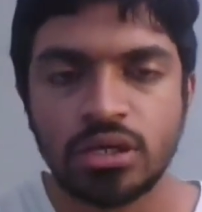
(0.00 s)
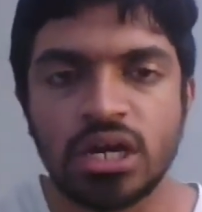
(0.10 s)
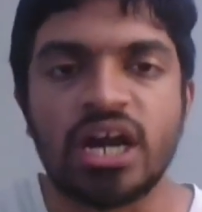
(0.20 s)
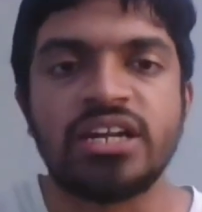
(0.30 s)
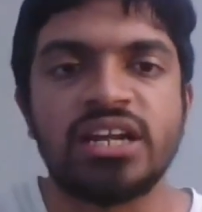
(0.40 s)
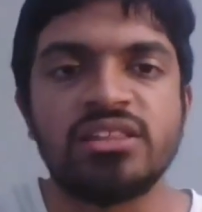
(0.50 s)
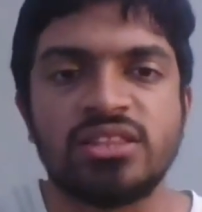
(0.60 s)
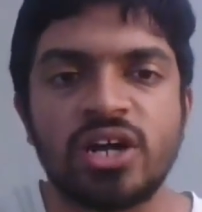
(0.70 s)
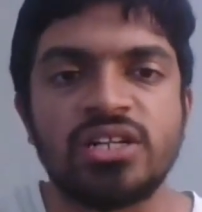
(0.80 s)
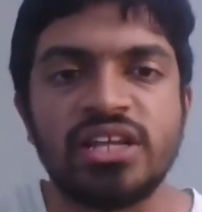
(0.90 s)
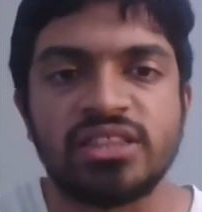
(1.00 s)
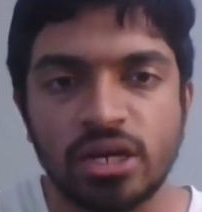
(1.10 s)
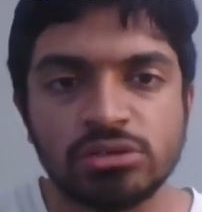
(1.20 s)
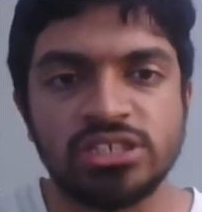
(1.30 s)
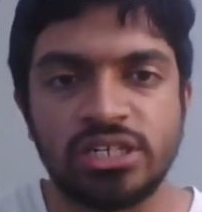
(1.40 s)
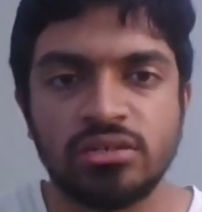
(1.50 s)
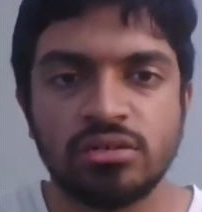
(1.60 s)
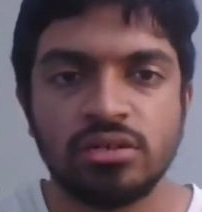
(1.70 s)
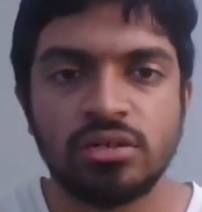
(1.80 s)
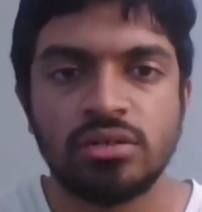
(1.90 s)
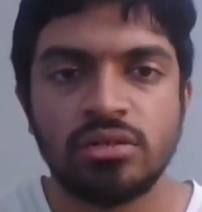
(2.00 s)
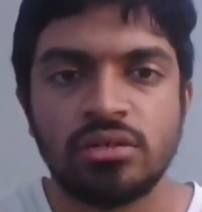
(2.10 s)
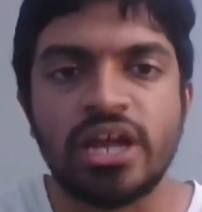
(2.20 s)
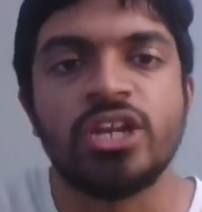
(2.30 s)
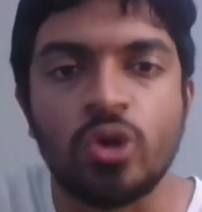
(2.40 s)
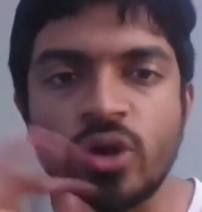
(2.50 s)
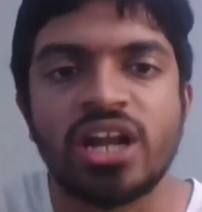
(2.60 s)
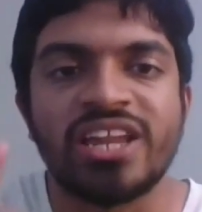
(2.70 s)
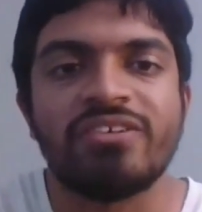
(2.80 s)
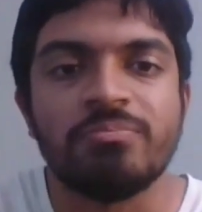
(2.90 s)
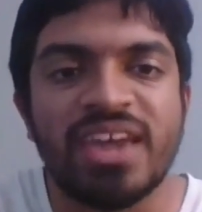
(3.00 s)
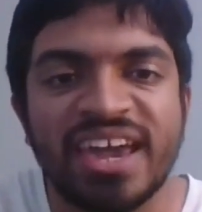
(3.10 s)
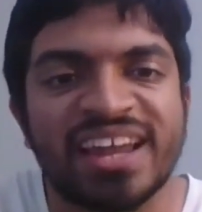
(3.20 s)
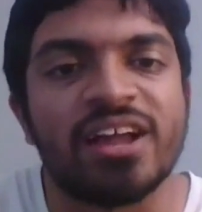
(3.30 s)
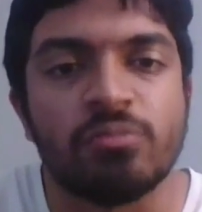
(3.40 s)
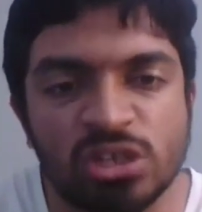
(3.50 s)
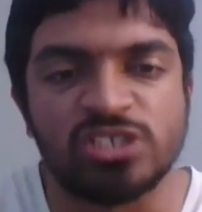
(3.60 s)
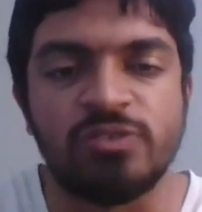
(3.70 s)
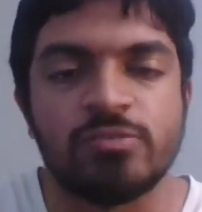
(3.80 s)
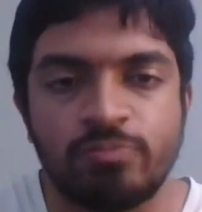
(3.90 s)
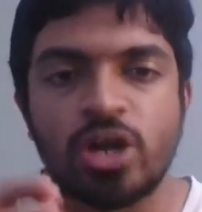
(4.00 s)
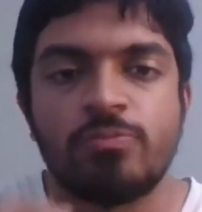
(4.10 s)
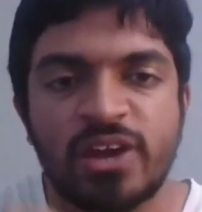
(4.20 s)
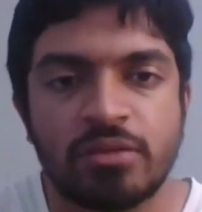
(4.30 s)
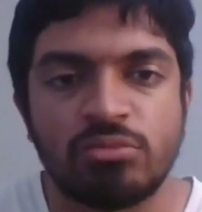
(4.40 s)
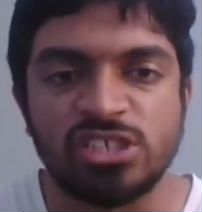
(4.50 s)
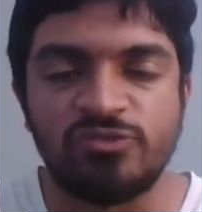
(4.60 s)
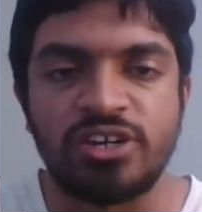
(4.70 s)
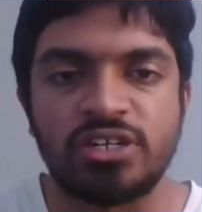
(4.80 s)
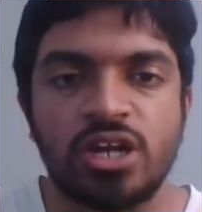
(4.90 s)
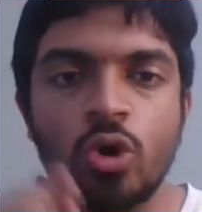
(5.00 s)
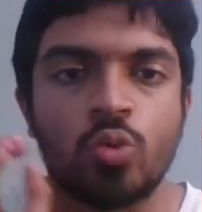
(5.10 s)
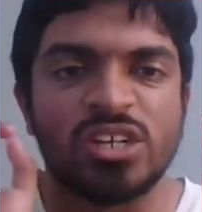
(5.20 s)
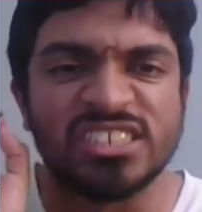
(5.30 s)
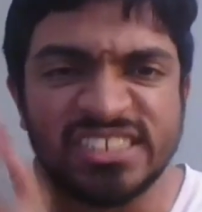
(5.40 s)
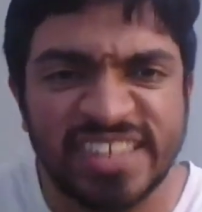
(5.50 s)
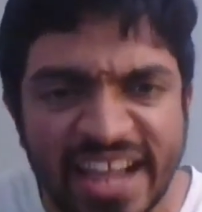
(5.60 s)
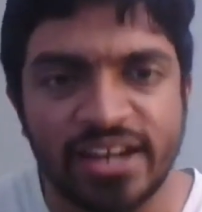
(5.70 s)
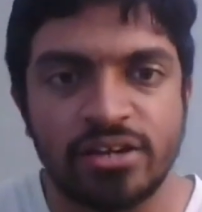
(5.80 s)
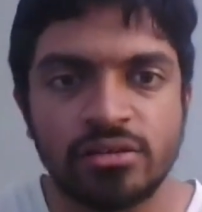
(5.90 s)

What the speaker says: 130,000 and you can't even make an atmosphere, proper atmosphere. Crowd was dead.